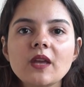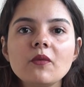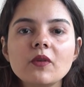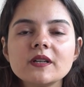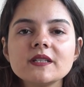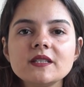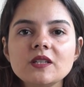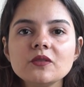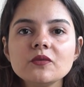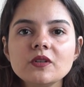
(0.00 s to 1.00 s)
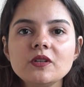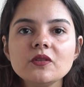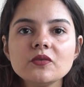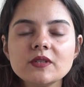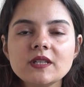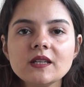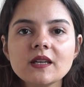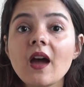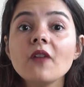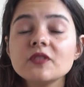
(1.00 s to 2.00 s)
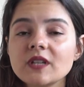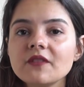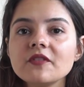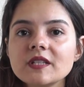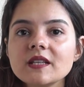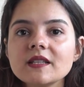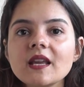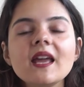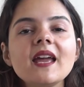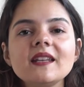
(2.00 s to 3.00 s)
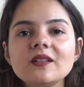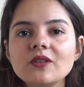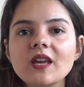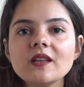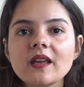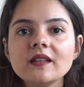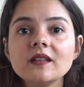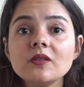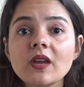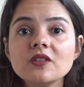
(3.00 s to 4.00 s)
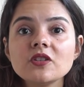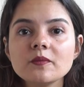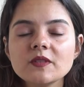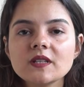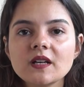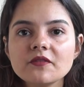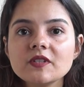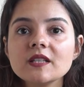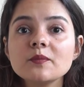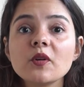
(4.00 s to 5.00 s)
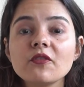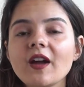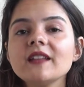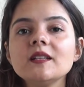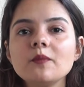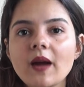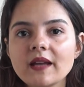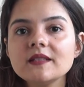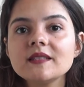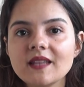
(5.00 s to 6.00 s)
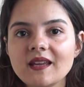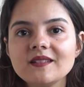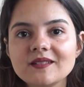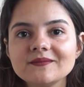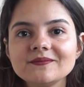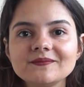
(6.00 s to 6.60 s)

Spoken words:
they were still using health services and education services provided by the state.